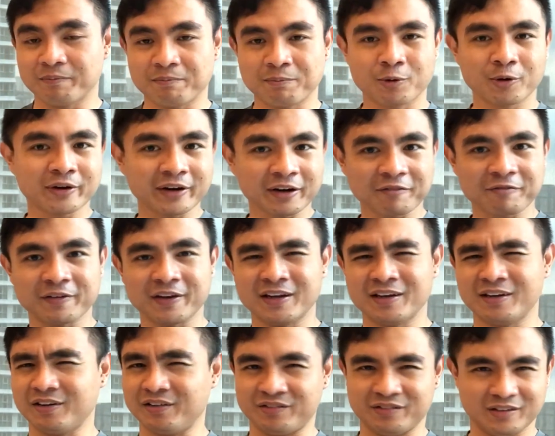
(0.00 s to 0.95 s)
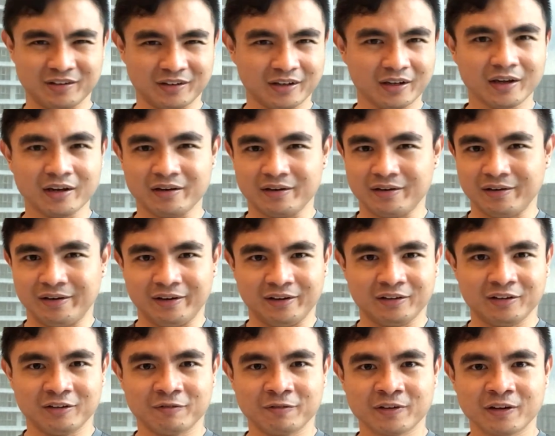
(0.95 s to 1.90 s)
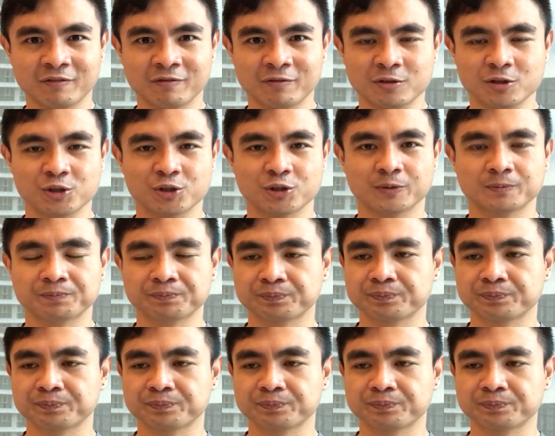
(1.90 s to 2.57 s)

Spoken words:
Product failures, again, negative coverage.